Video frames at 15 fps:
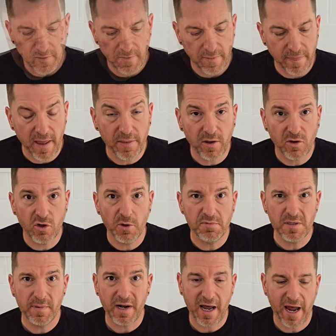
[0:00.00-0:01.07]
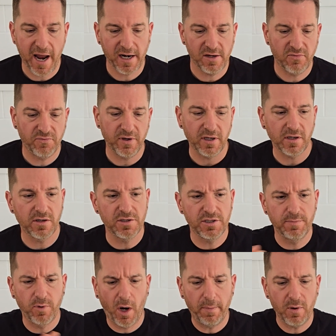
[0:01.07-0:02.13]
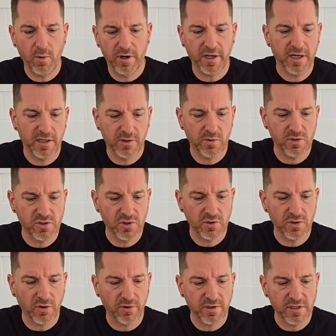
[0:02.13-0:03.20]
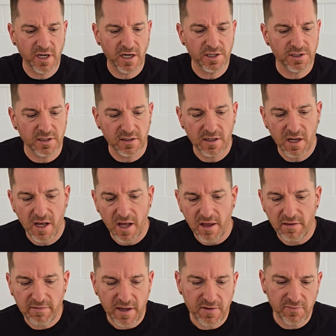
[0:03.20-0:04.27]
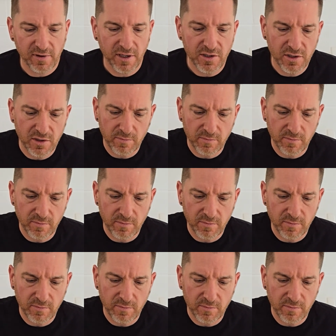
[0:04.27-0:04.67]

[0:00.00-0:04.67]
Now the cube's a bit harder to fit because you probably want to get to a certain orientation. Thankfully you can